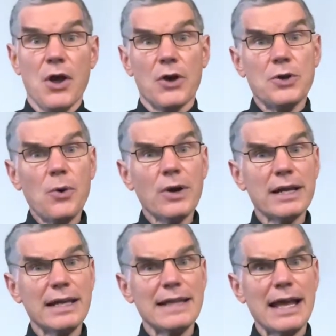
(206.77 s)
nor
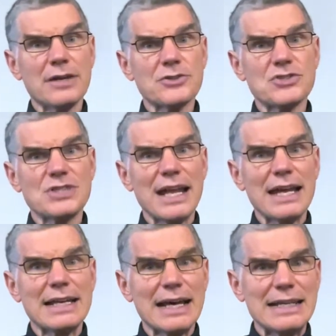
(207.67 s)
can they
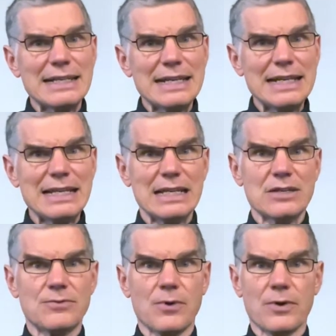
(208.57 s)
understand a
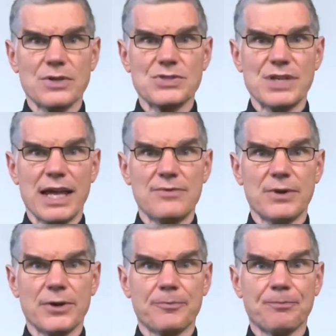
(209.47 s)
need for a
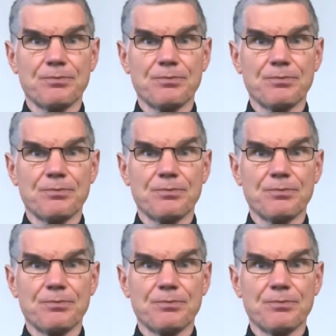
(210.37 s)
Savior.